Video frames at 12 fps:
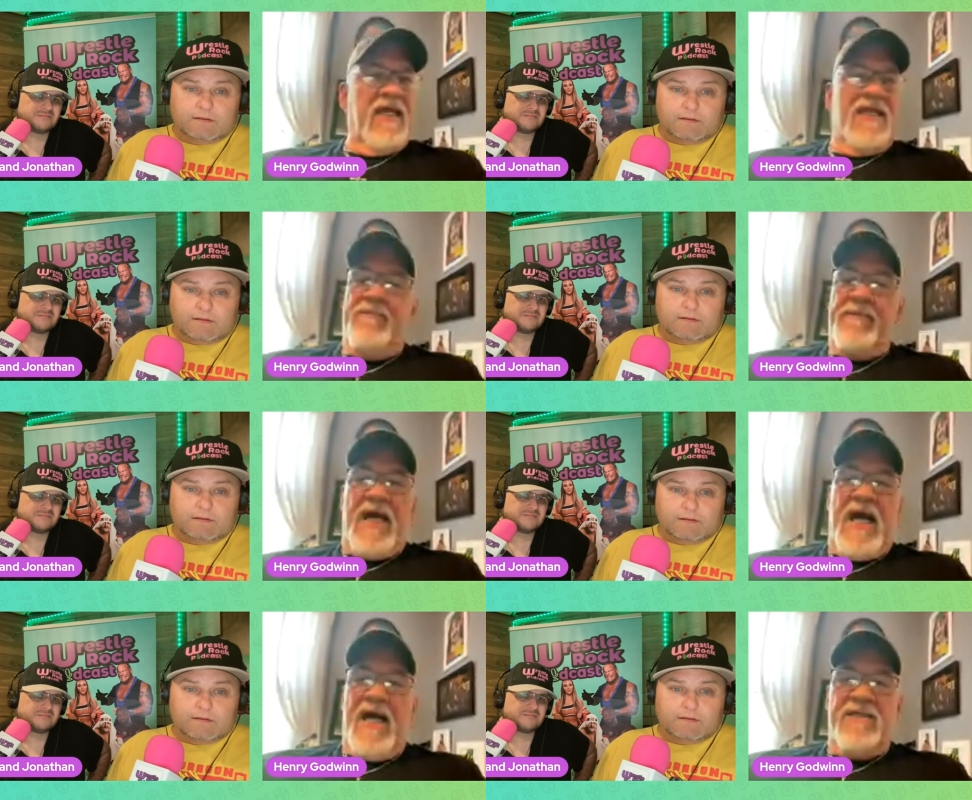Speaker 1: of them
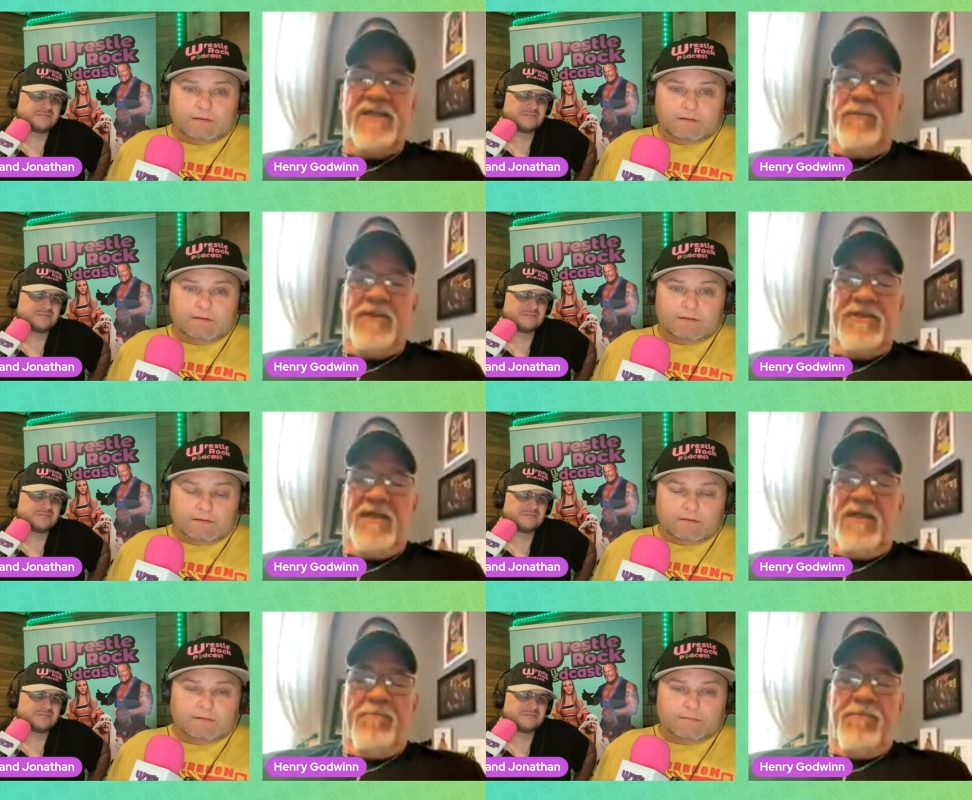guys that was
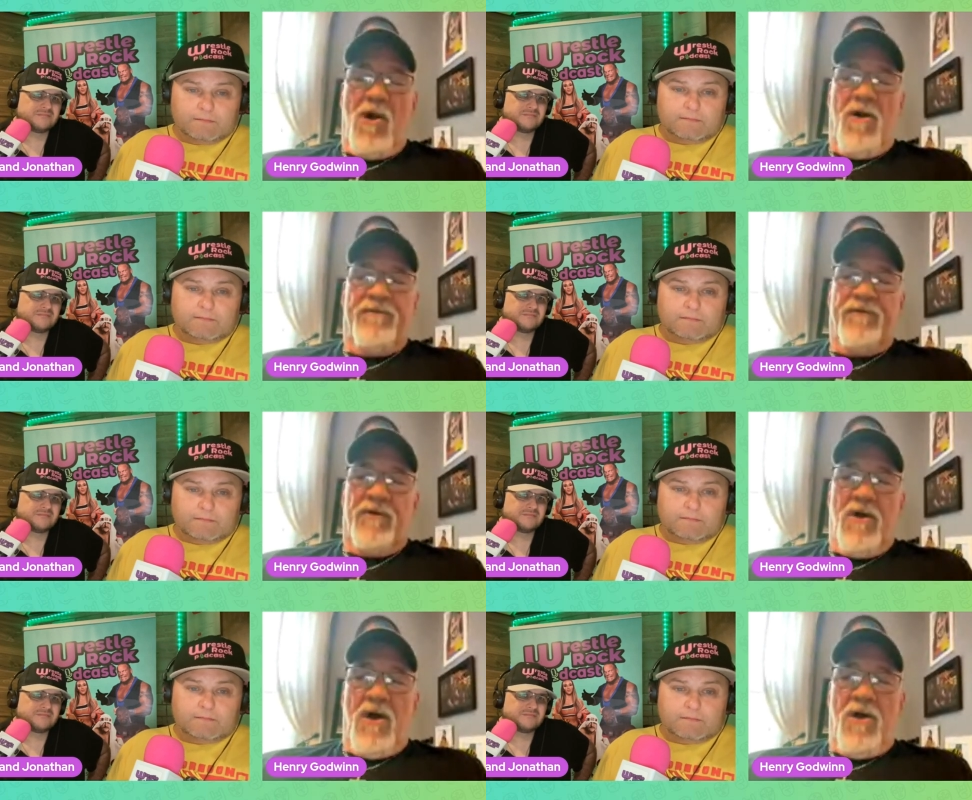in the Brawl
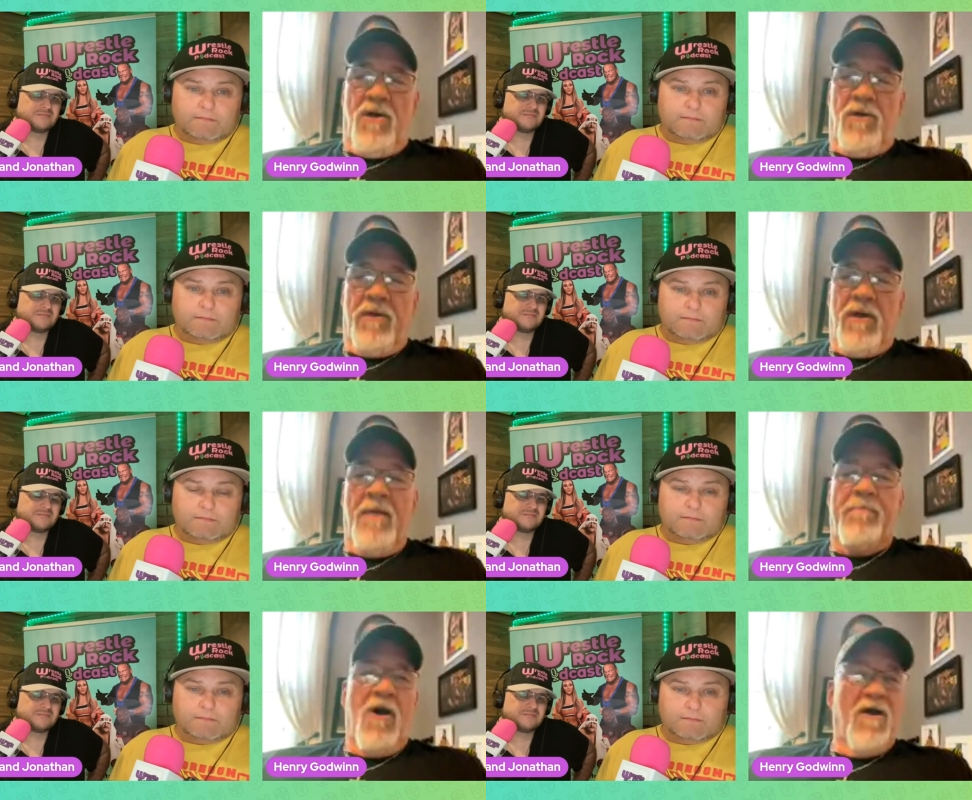For All,
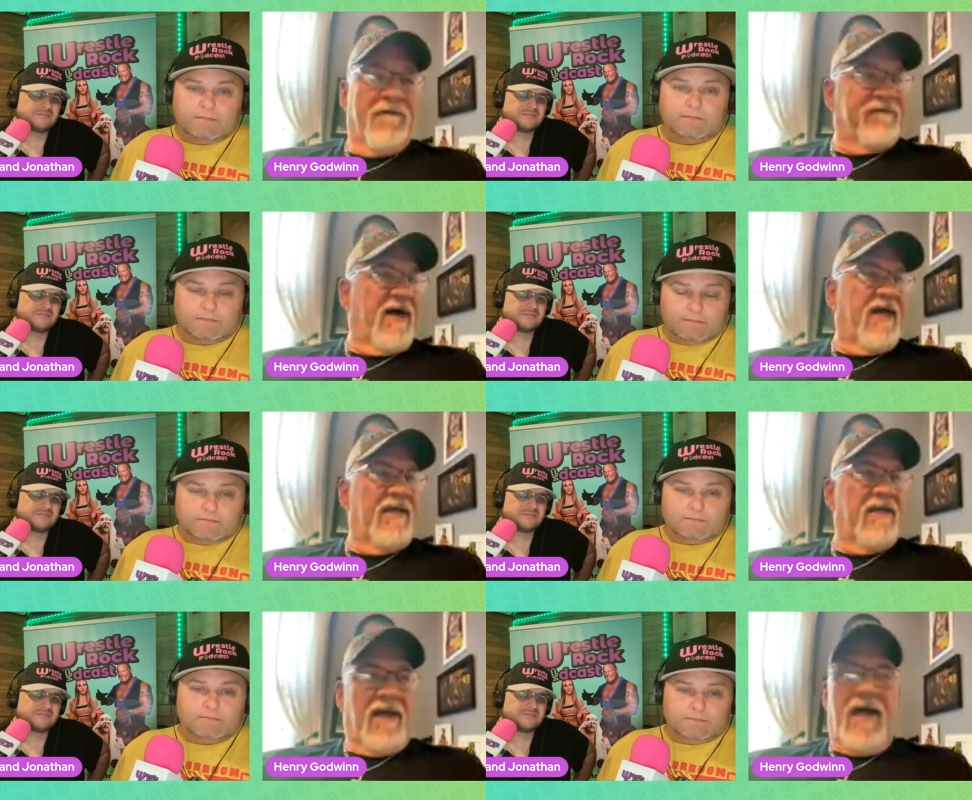a bar
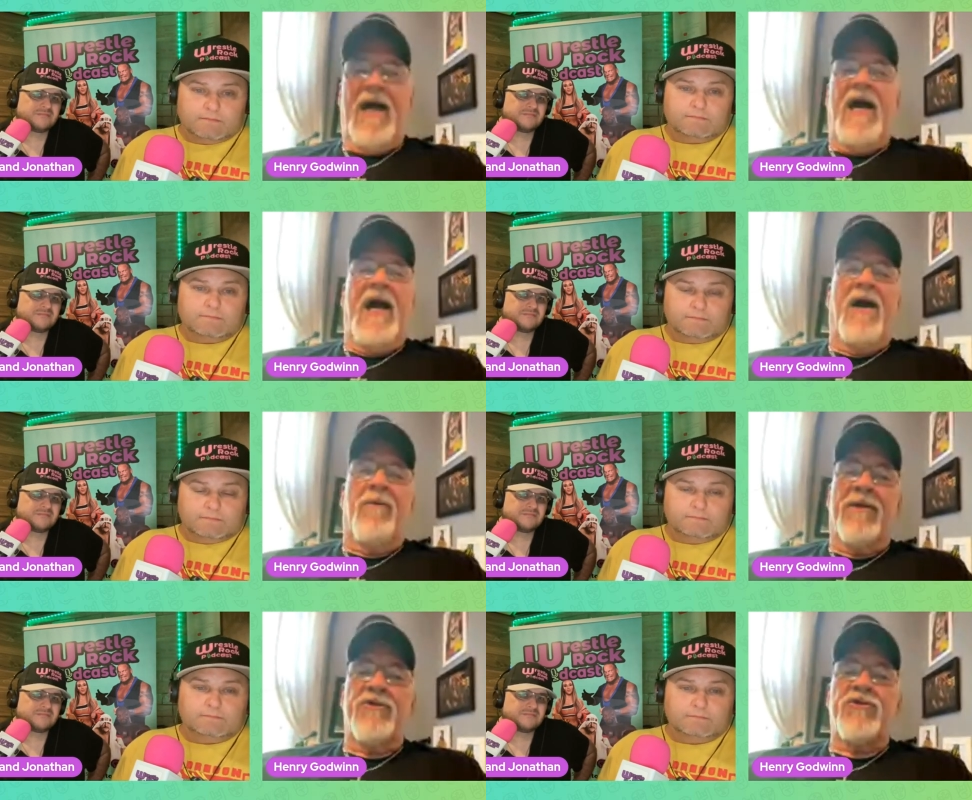fight, I
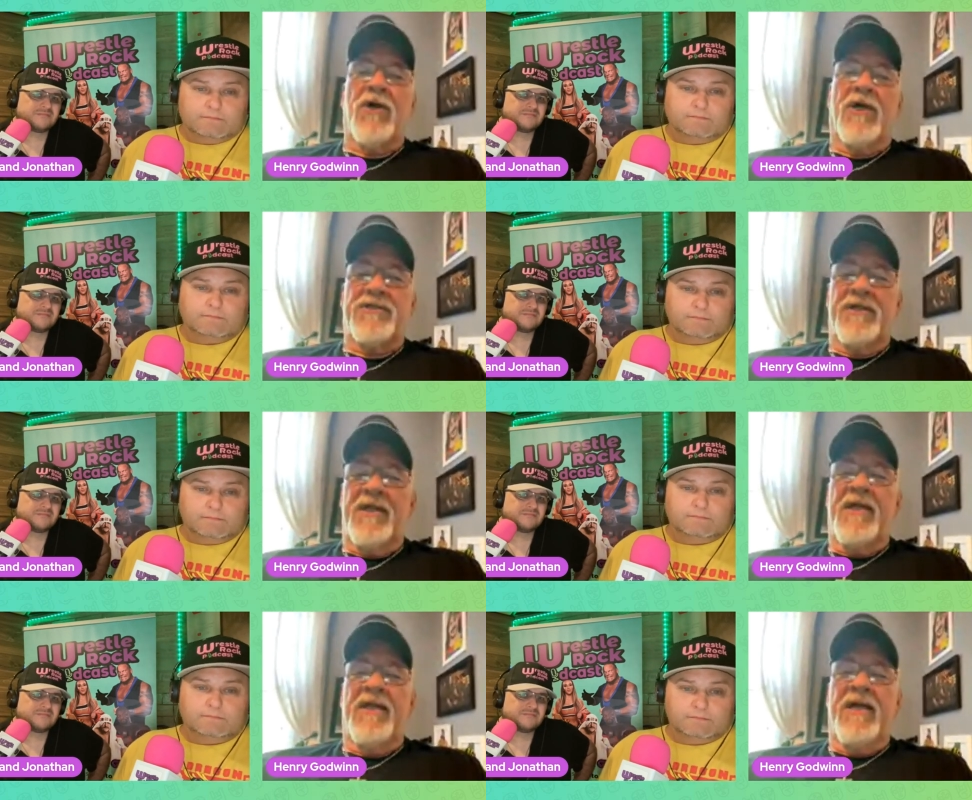would have trusted
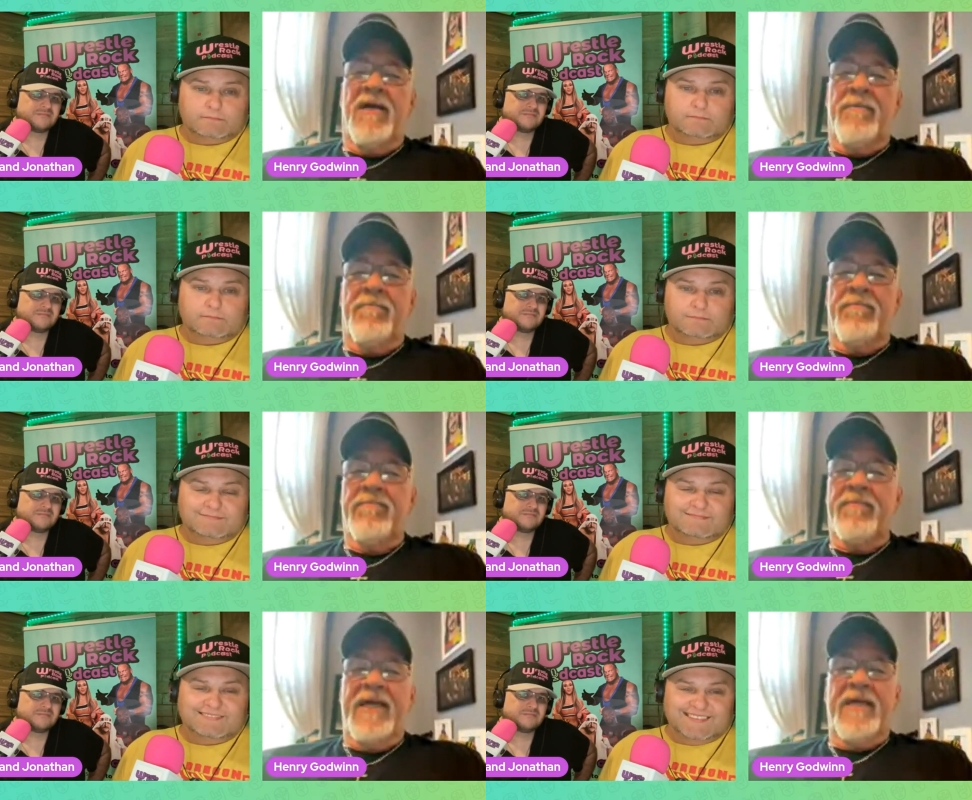any of them.
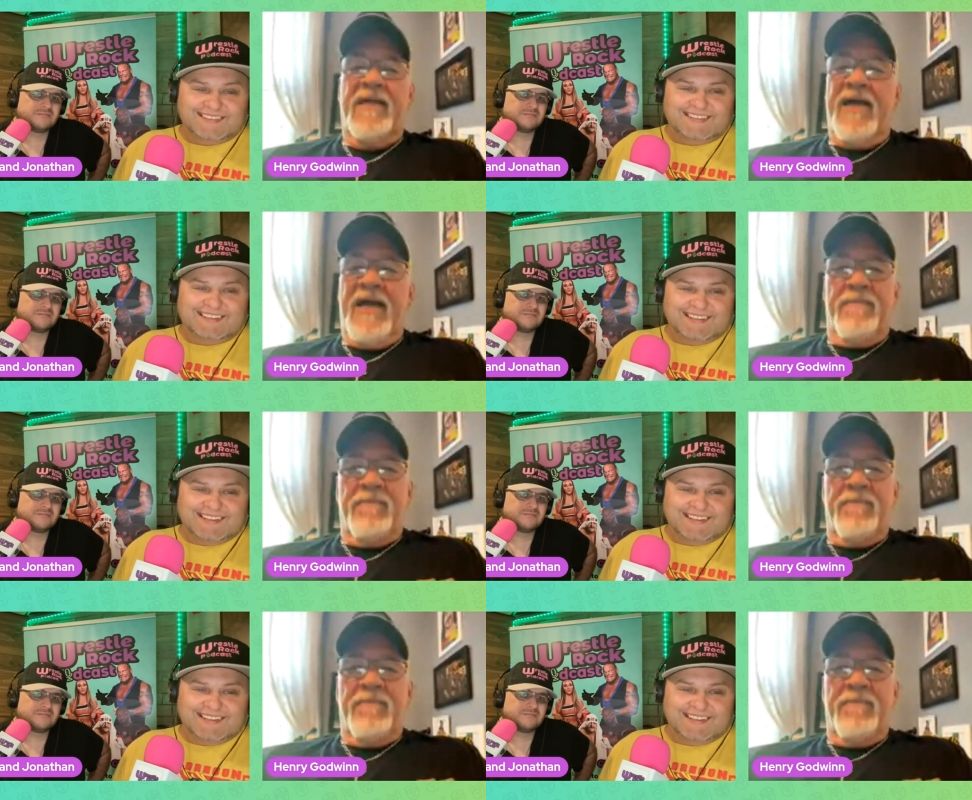They could have had